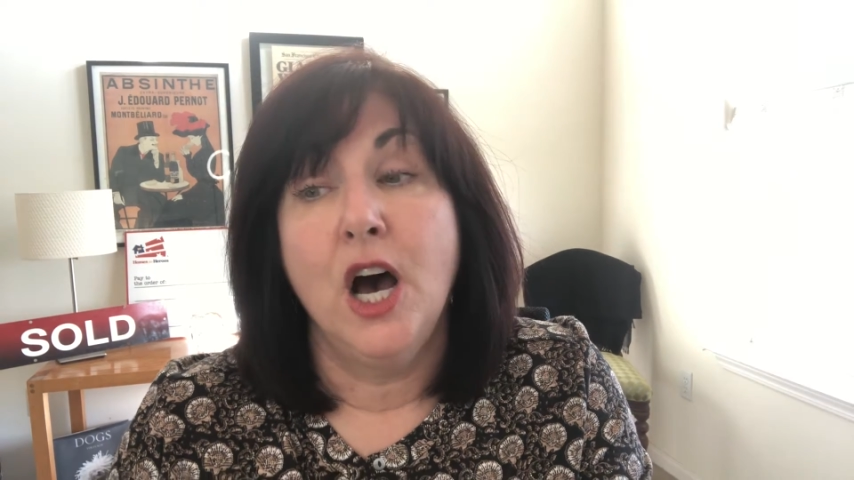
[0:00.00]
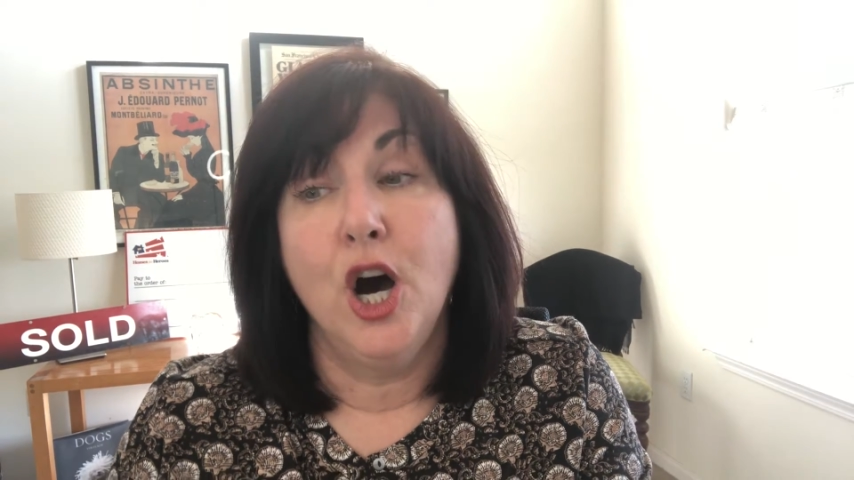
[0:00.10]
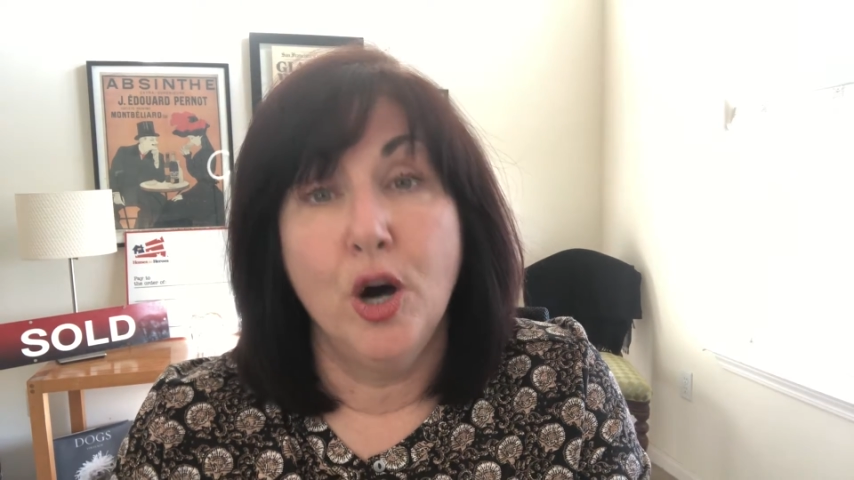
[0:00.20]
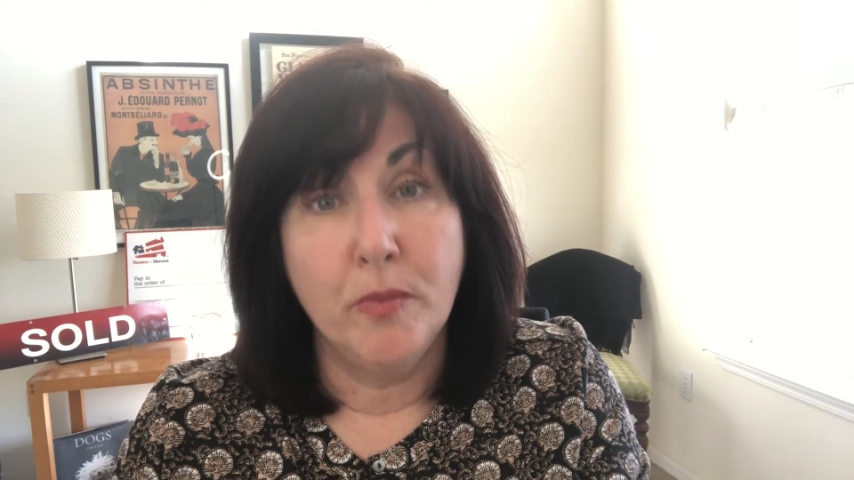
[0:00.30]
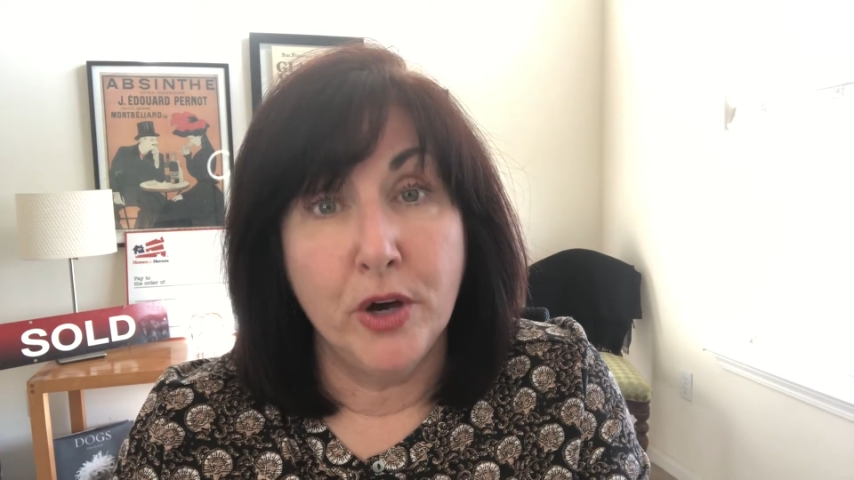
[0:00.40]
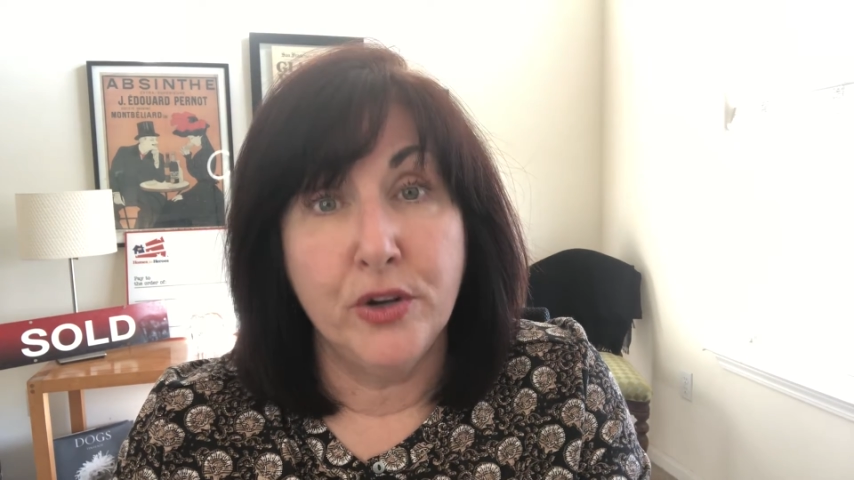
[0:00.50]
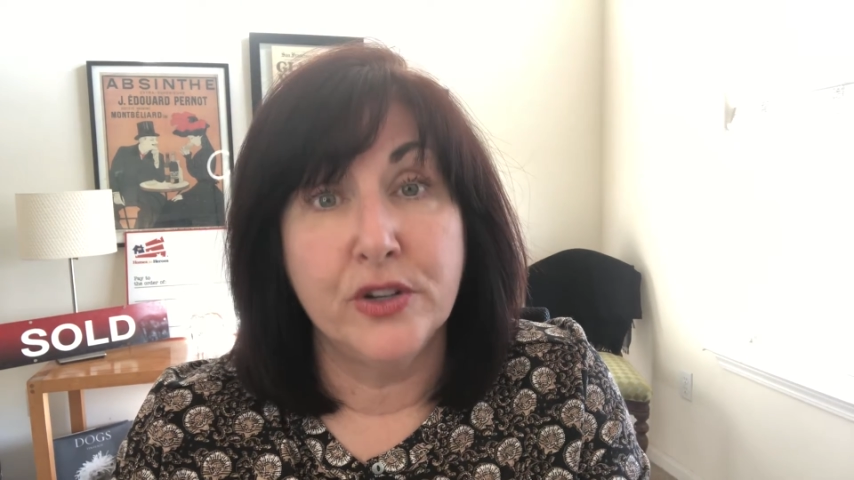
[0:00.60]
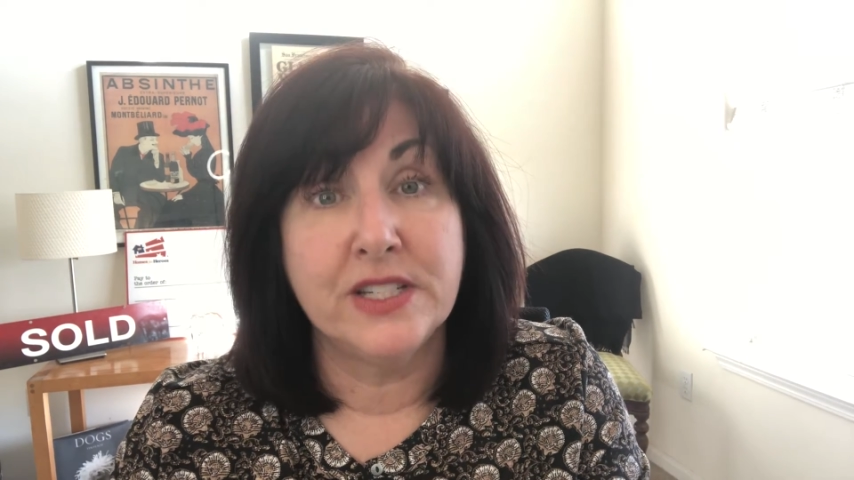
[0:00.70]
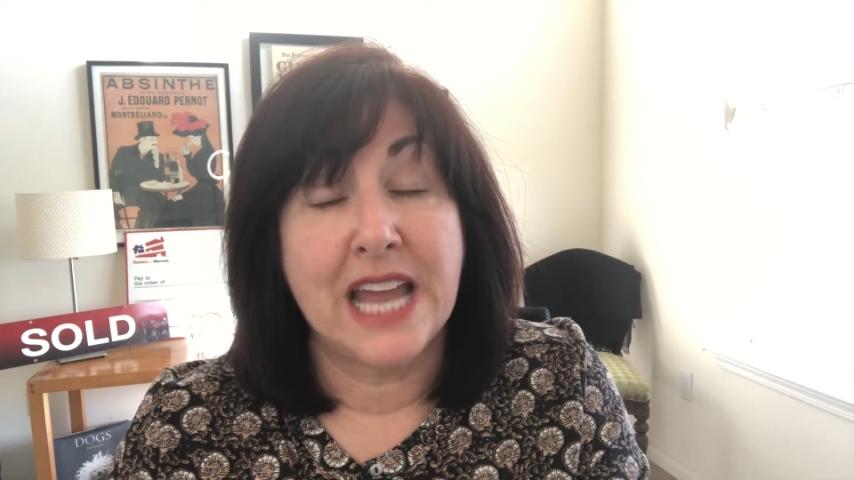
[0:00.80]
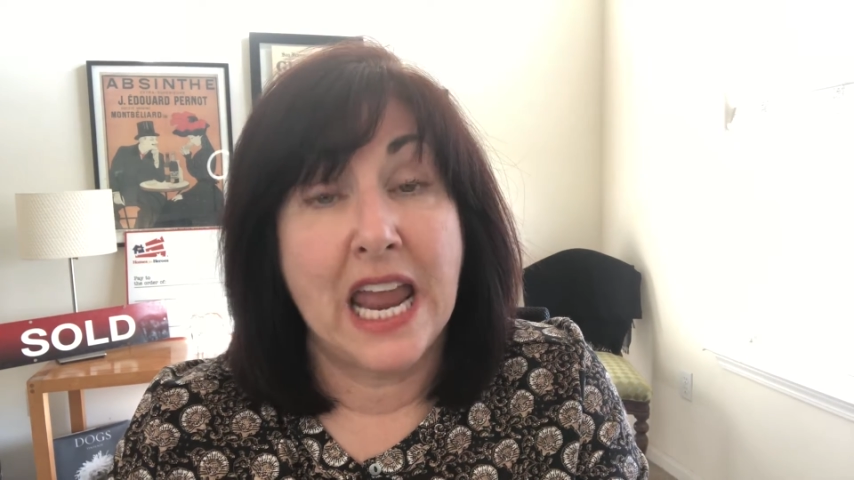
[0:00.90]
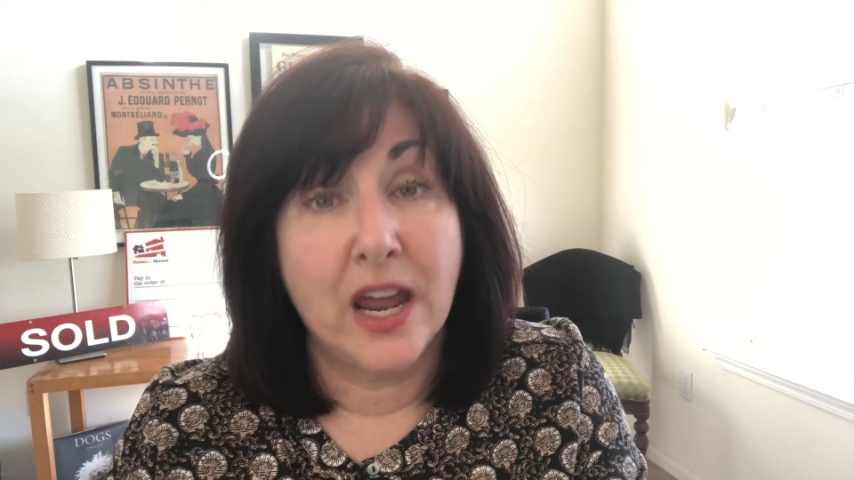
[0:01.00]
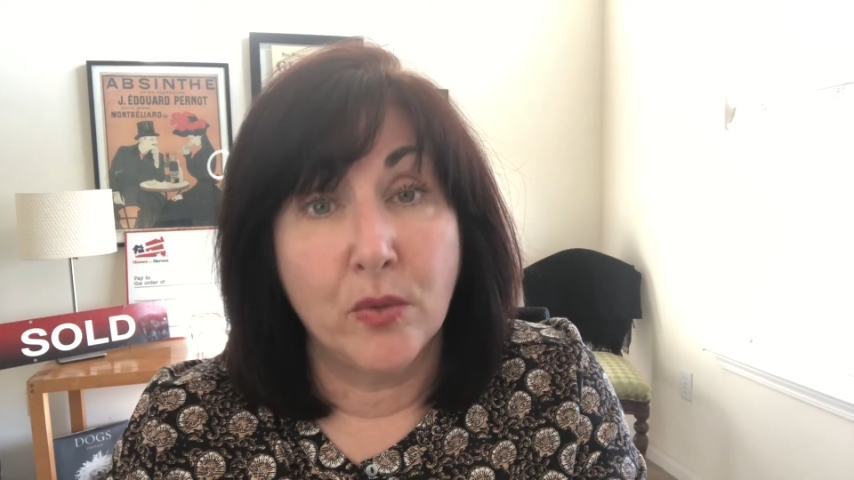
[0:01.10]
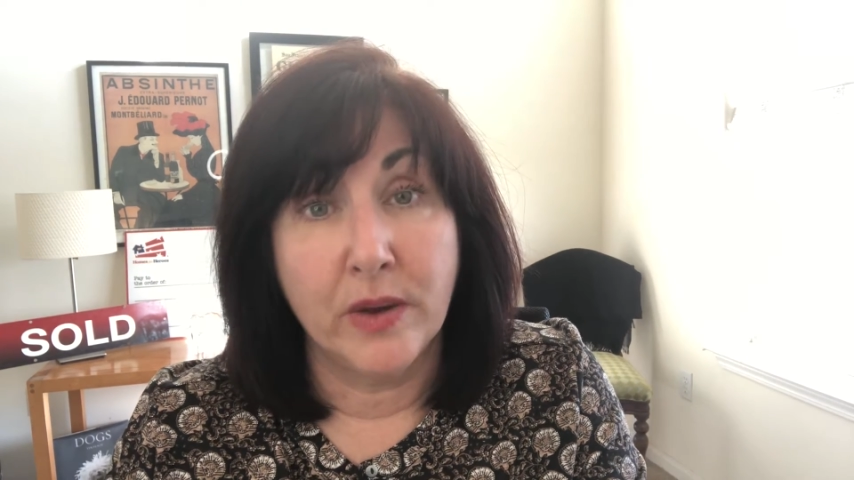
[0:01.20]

homeowners and